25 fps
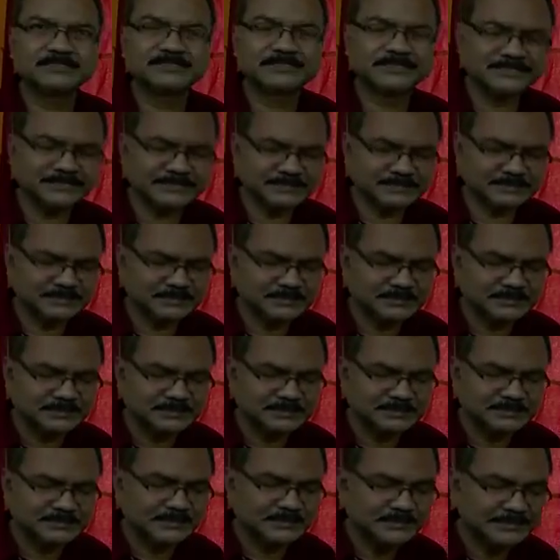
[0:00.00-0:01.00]
Here,
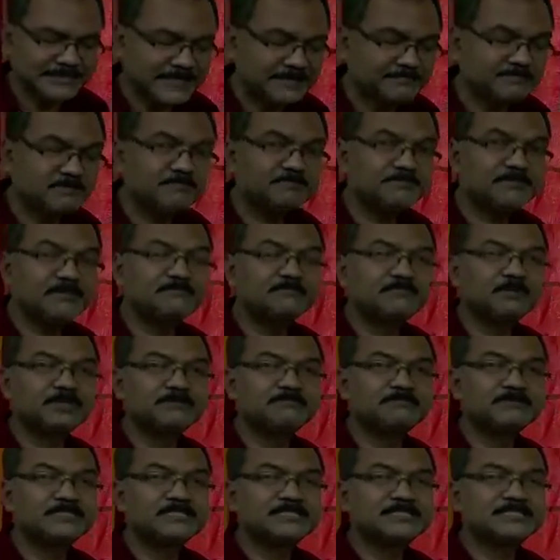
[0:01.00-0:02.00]
the name of the
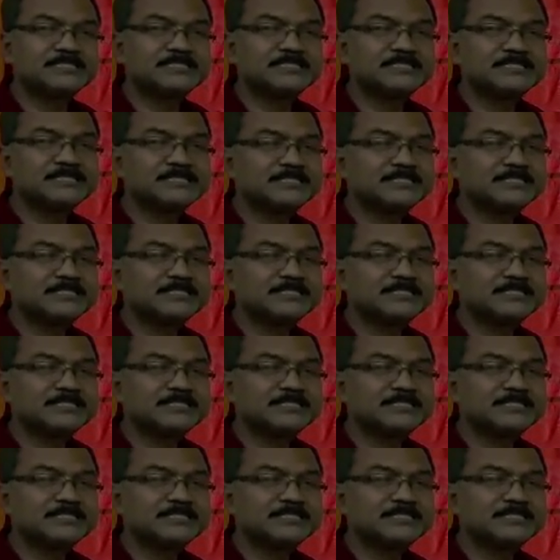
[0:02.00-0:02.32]
poem is